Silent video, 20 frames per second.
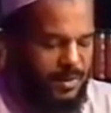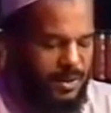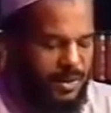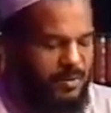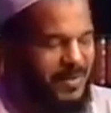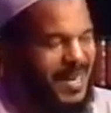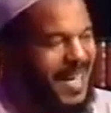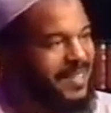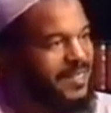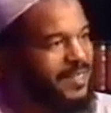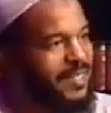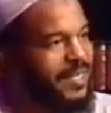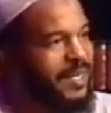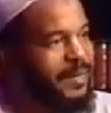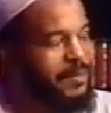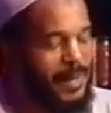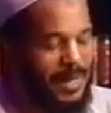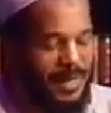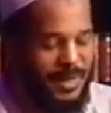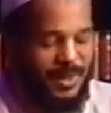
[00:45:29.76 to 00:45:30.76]

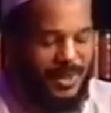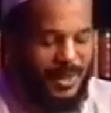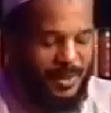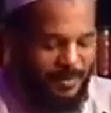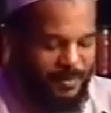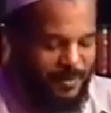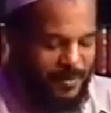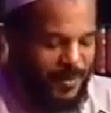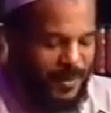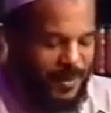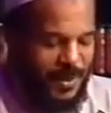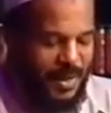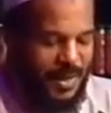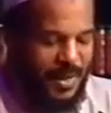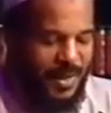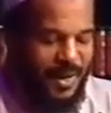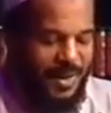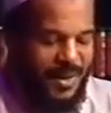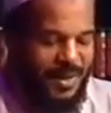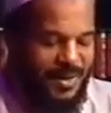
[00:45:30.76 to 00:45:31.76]
gymnastic ability
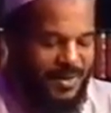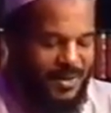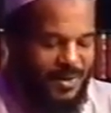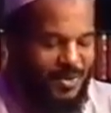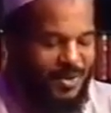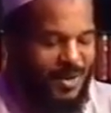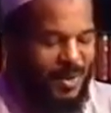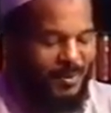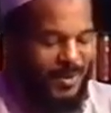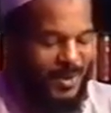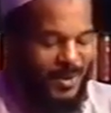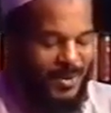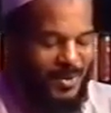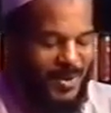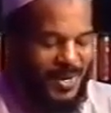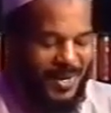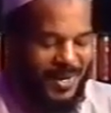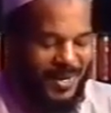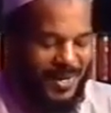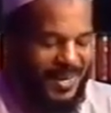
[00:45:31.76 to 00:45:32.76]
to some
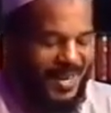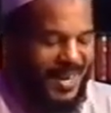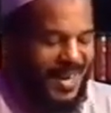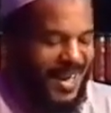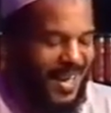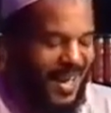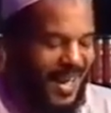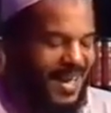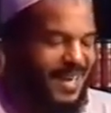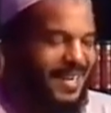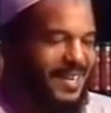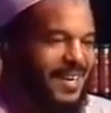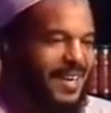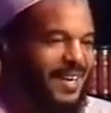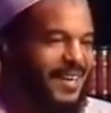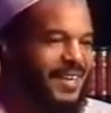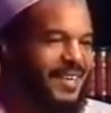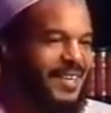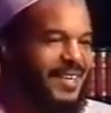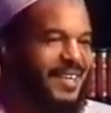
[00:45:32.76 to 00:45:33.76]
degree. And
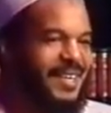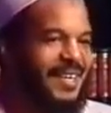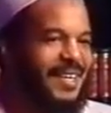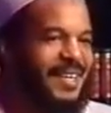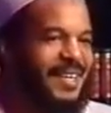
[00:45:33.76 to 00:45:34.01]
at